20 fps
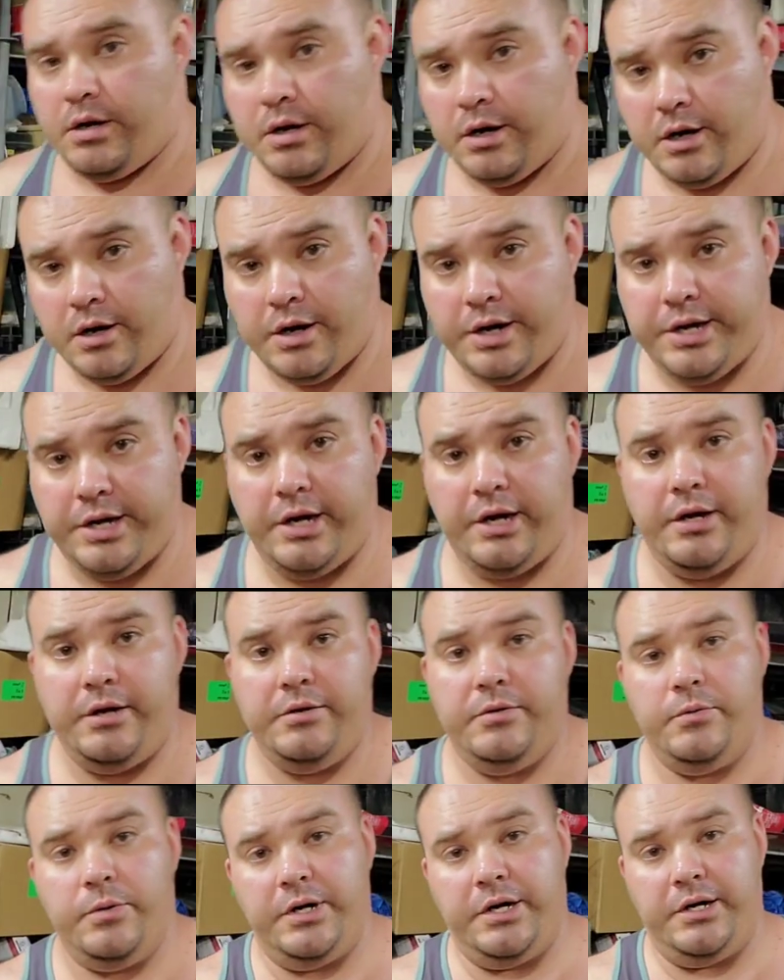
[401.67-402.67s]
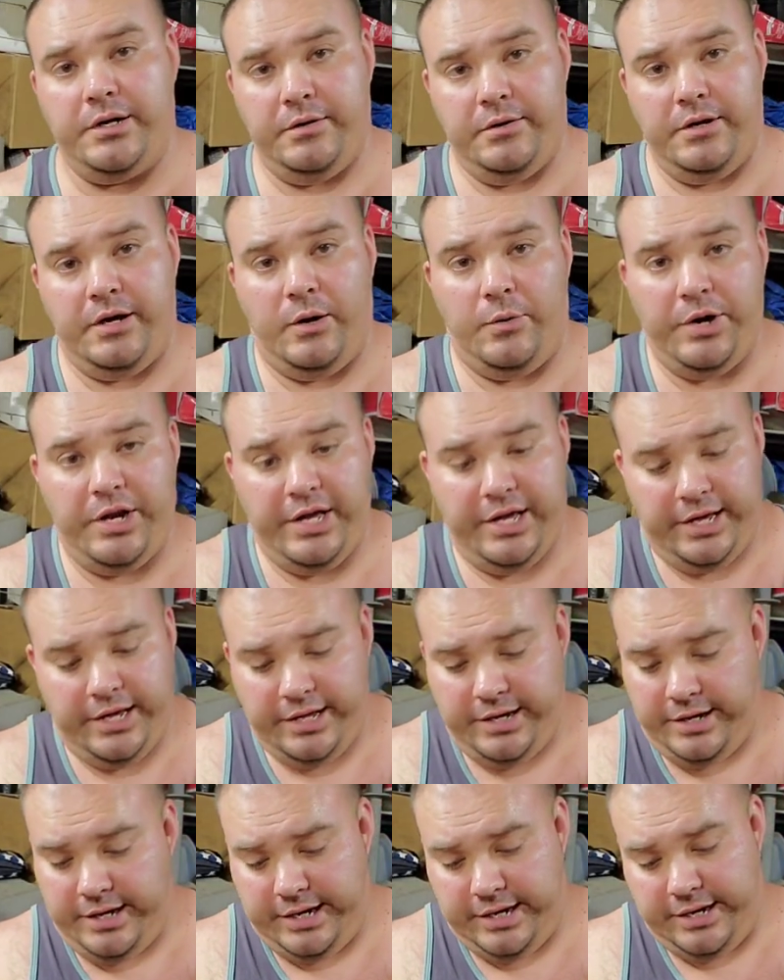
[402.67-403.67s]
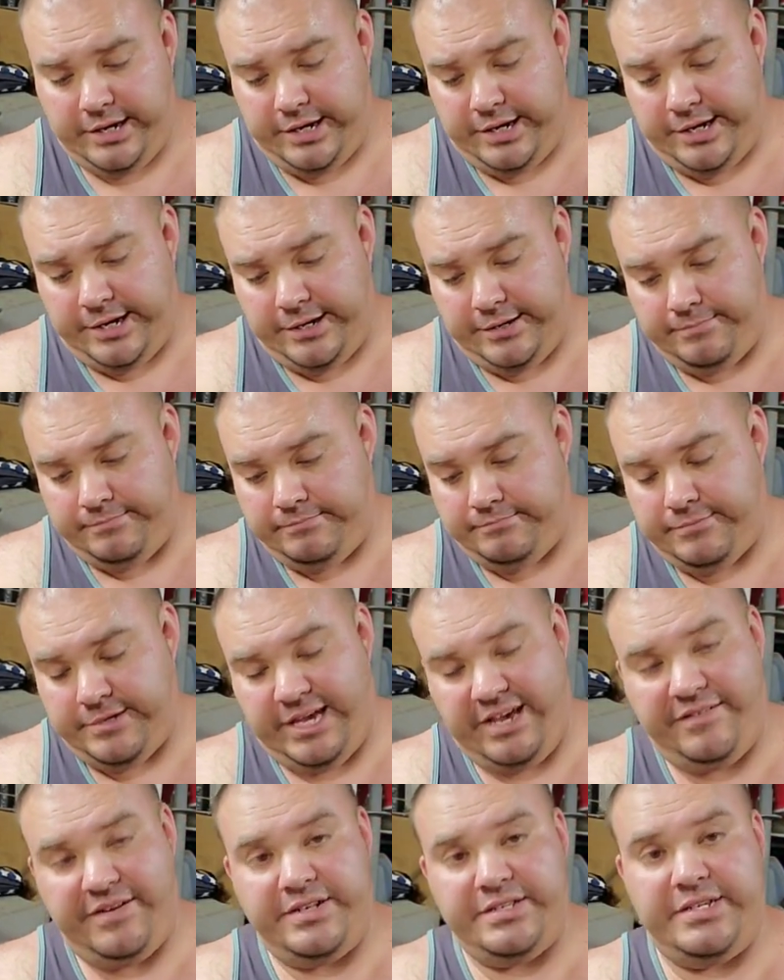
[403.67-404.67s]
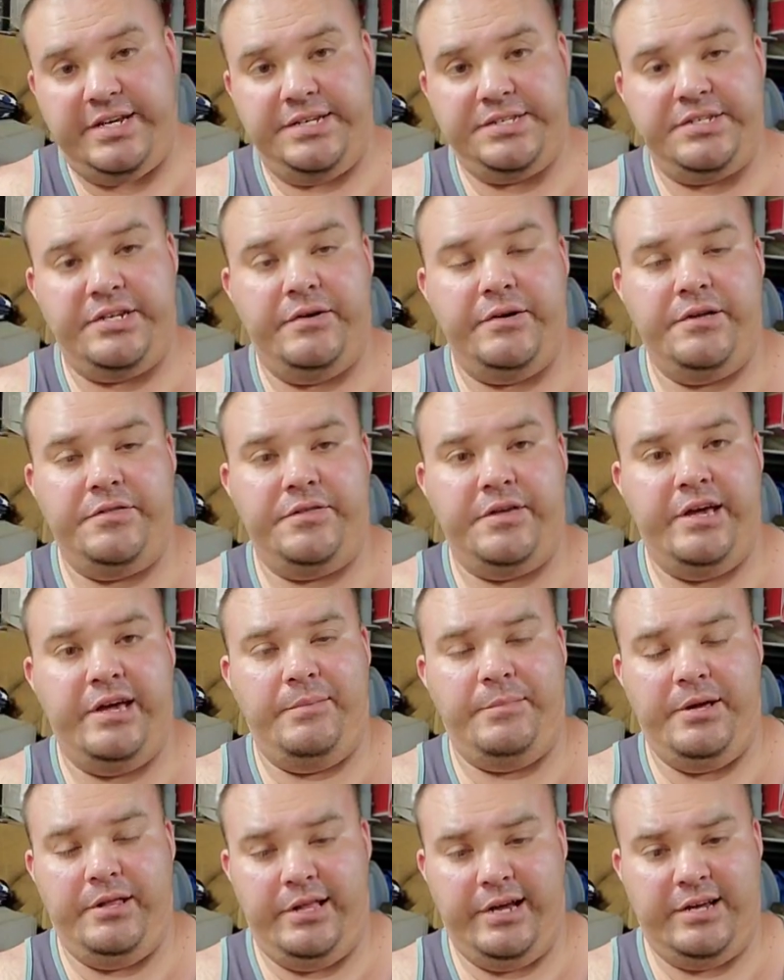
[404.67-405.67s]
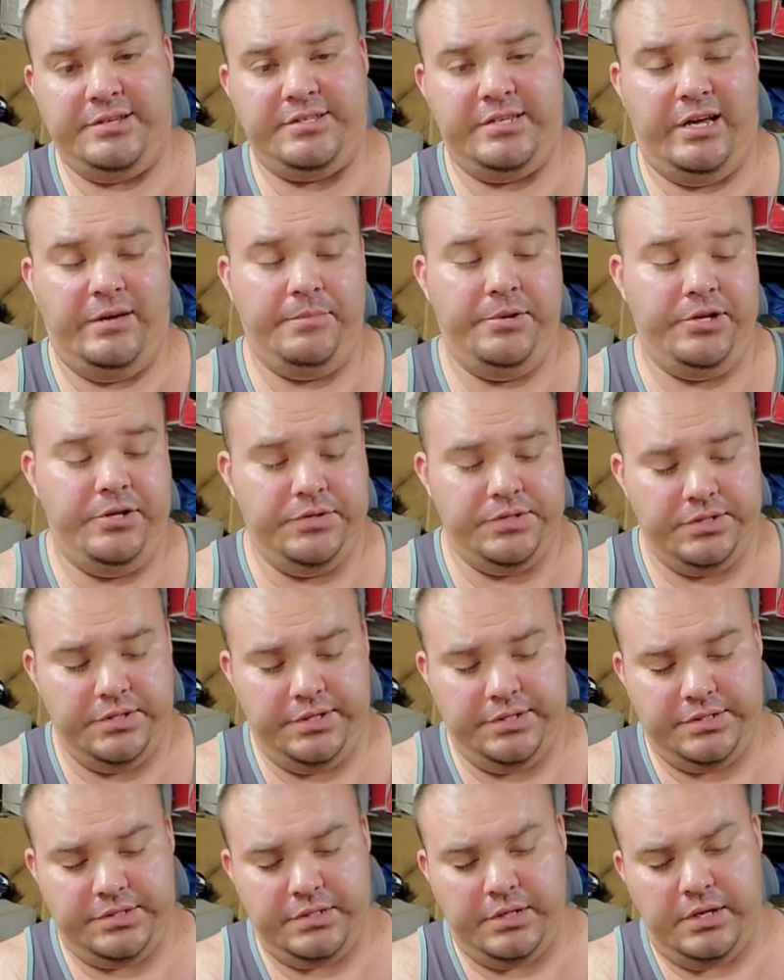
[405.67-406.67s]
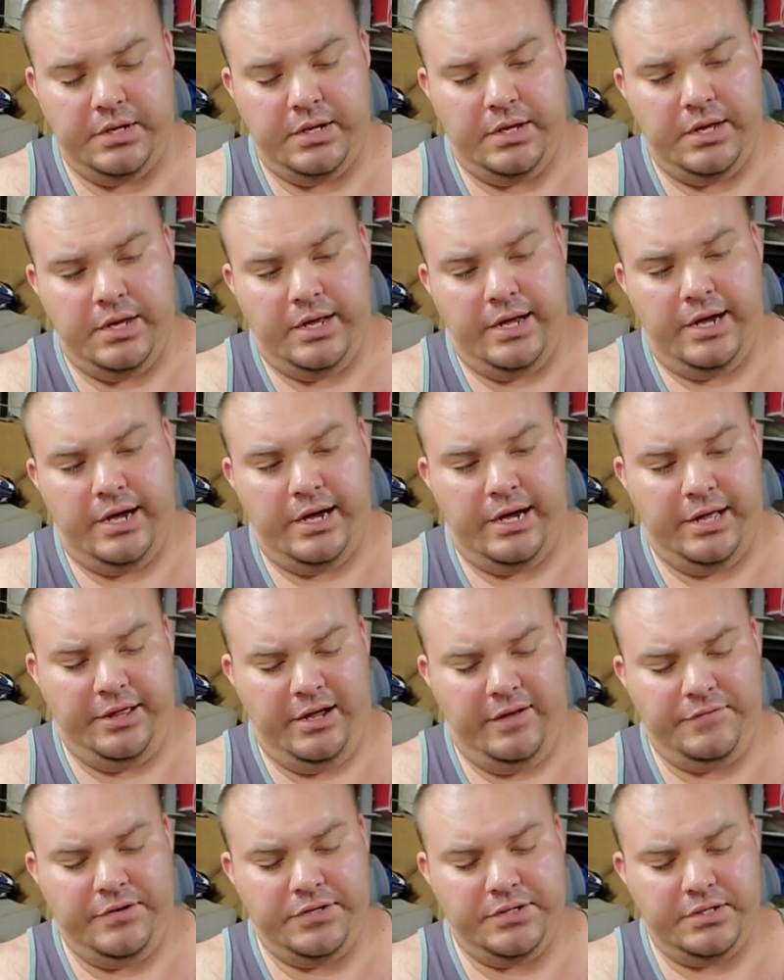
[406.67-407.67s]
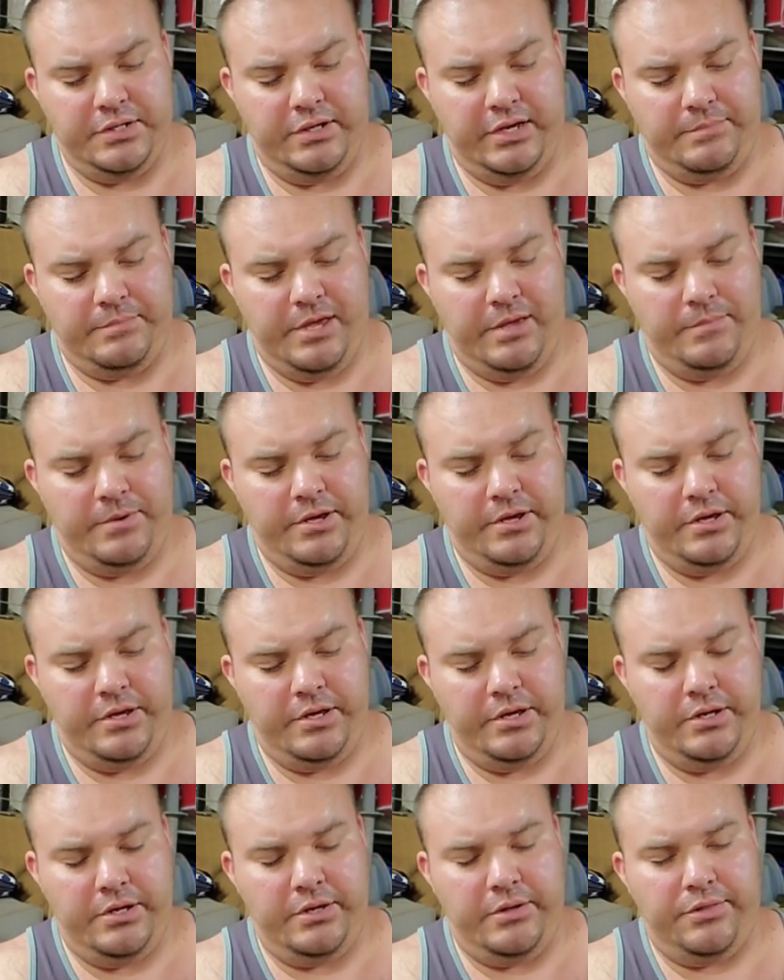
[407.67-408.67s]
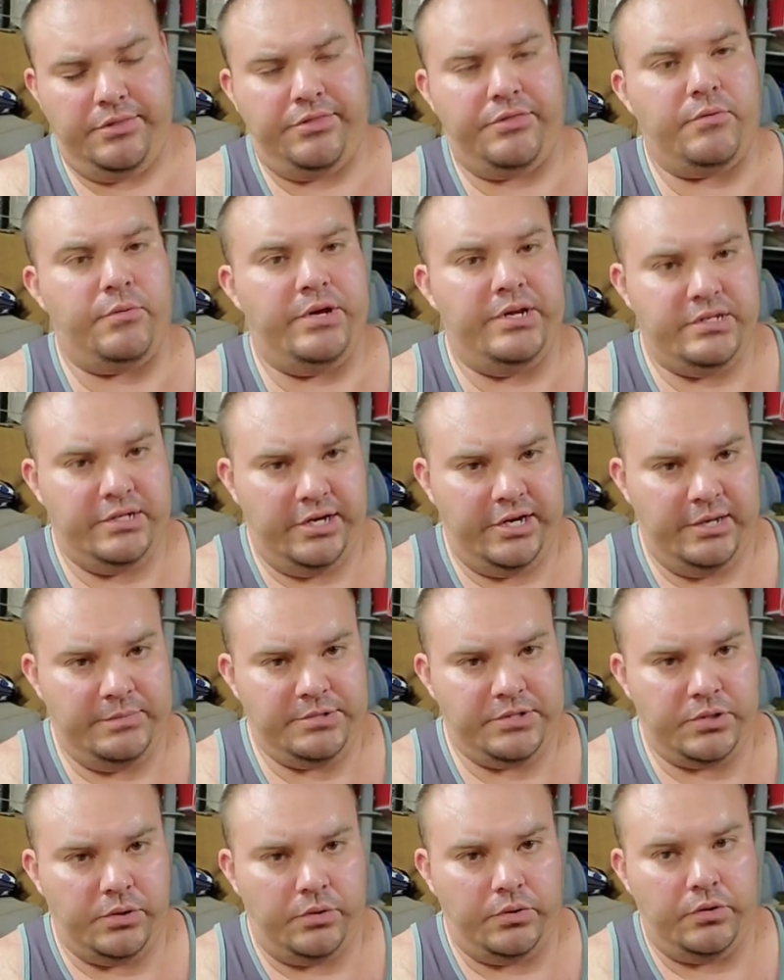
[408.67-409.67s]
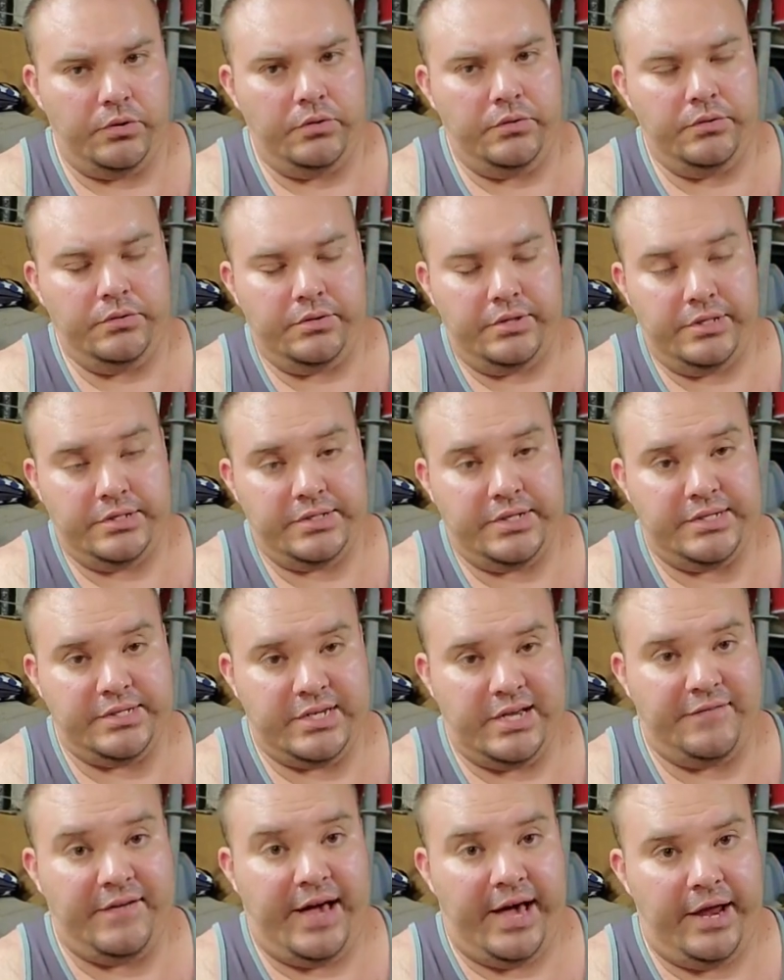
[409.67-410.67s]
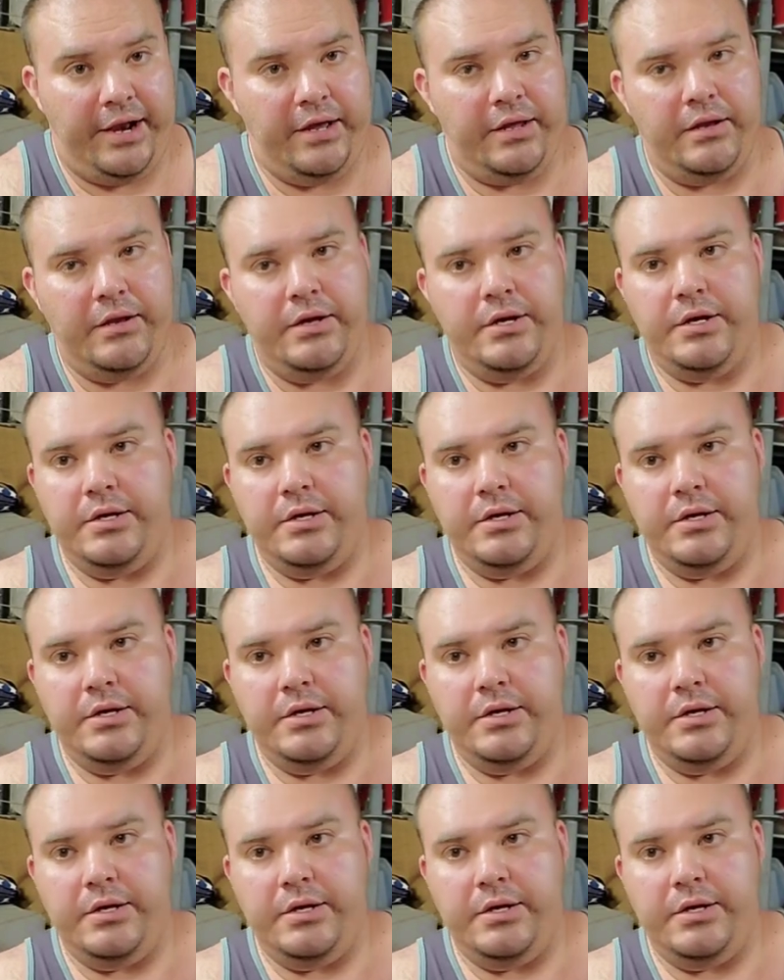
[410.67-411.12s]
All right, y'all. Well, I went ahead and um, gave it a test and everything. I mean, like I said, I've been using this. Uh, I think I've used it like maybe three times total since I've had it.